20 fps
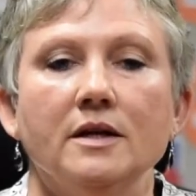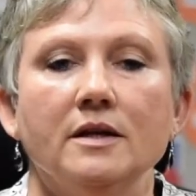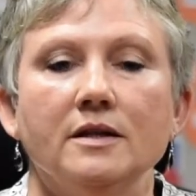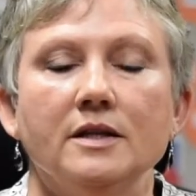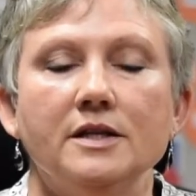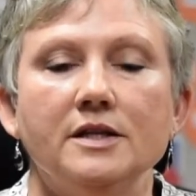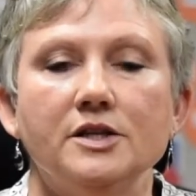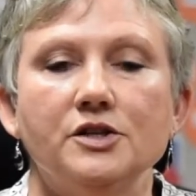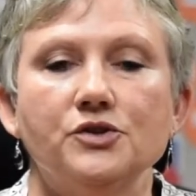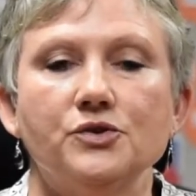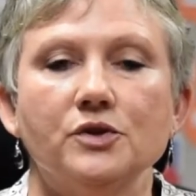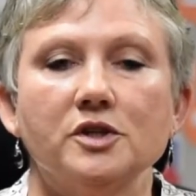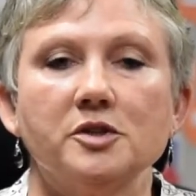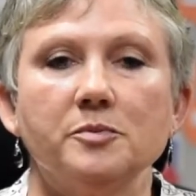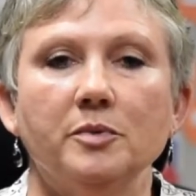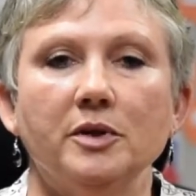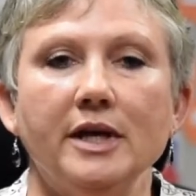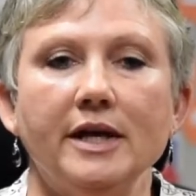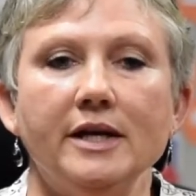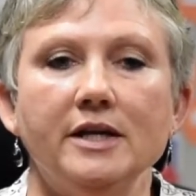The district's
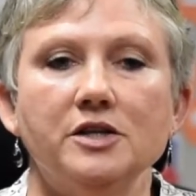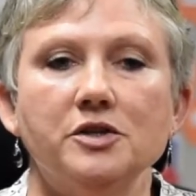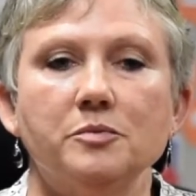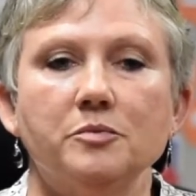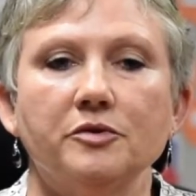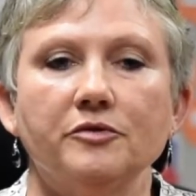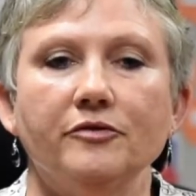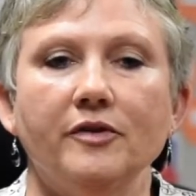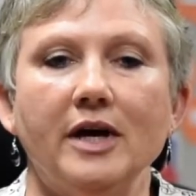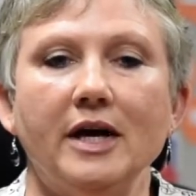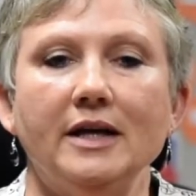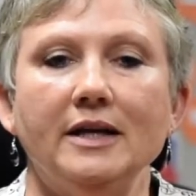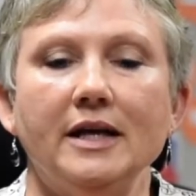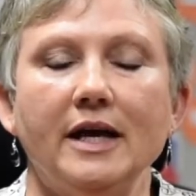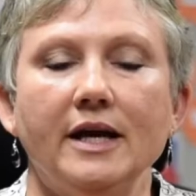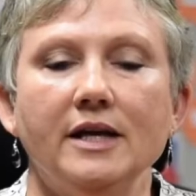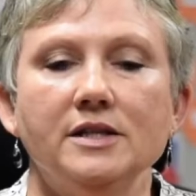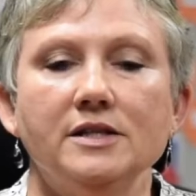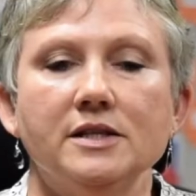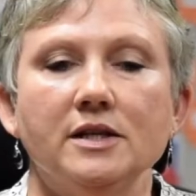plan to provide
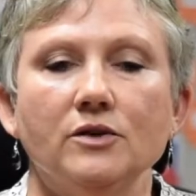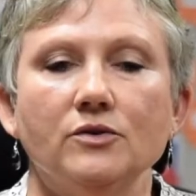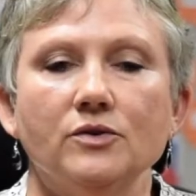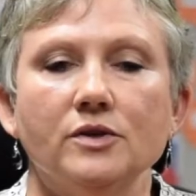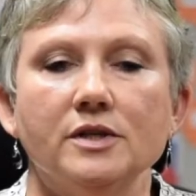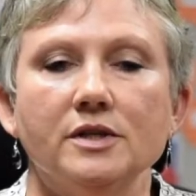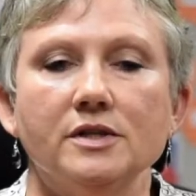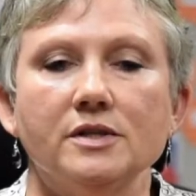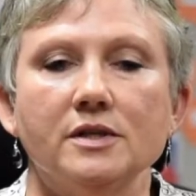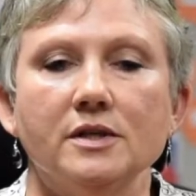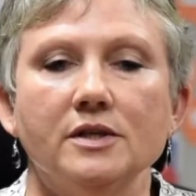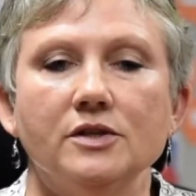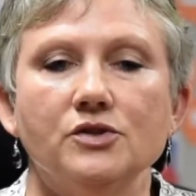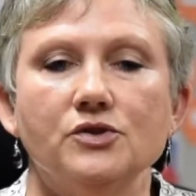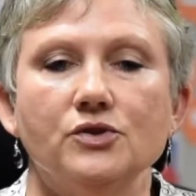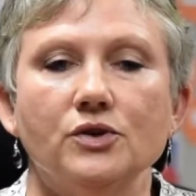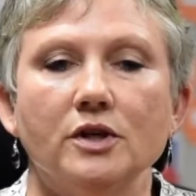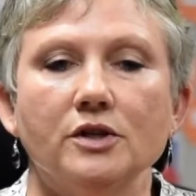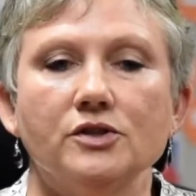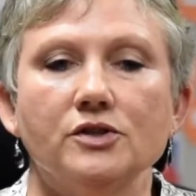asynchronous
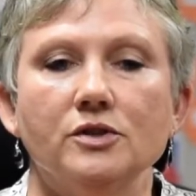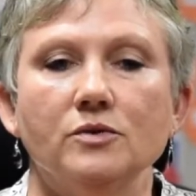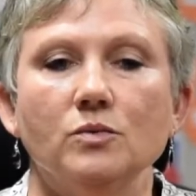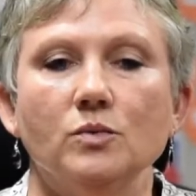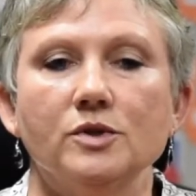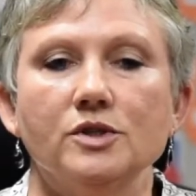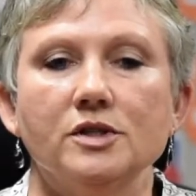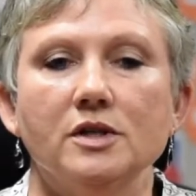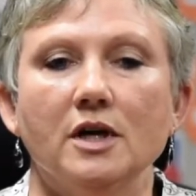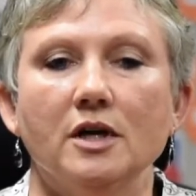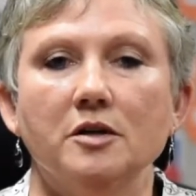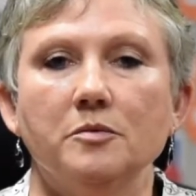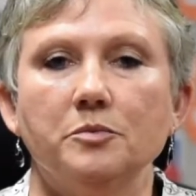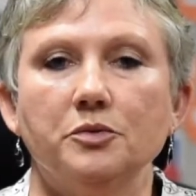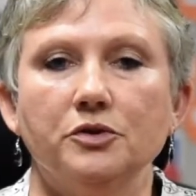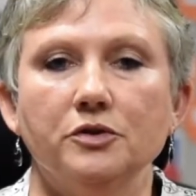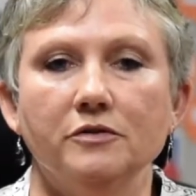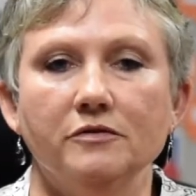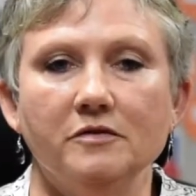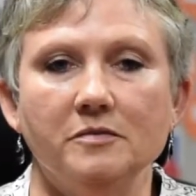instruction was not
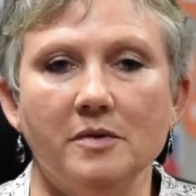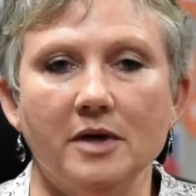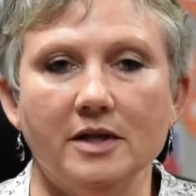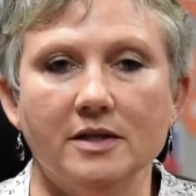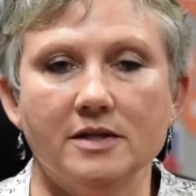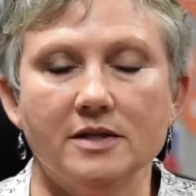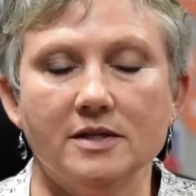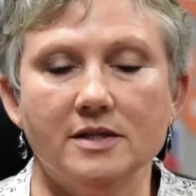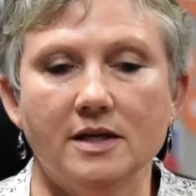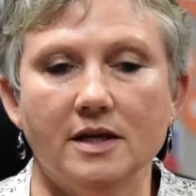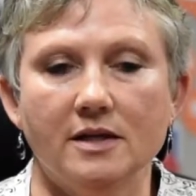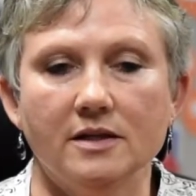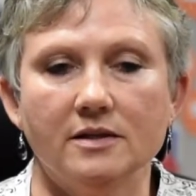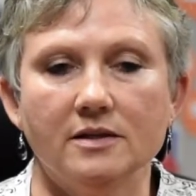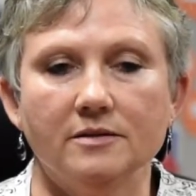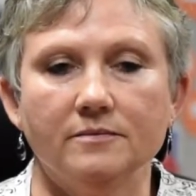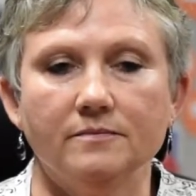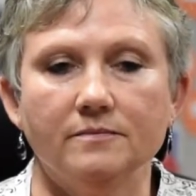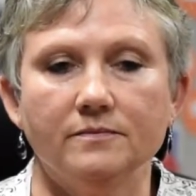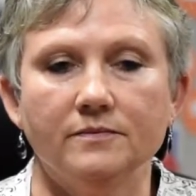approved by the state.